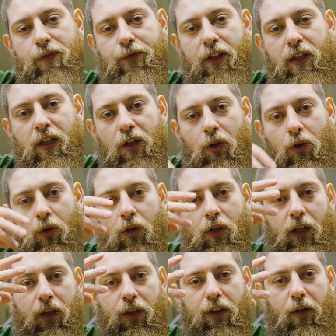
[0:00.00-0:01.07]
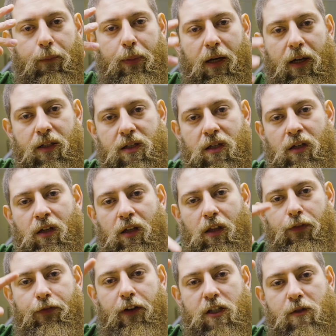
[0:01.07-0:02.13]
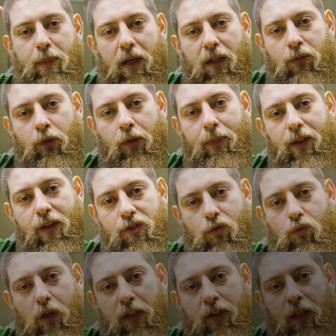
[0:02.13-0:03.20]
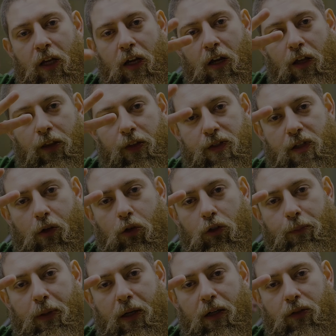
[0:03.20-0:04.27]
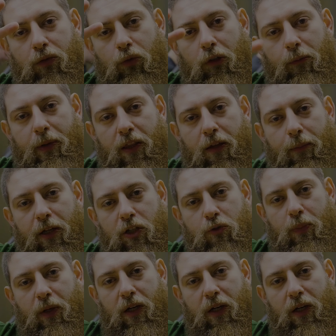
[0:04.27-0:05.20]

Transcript: this video in 3 parts. The first part will be the squat, the second part will be the bench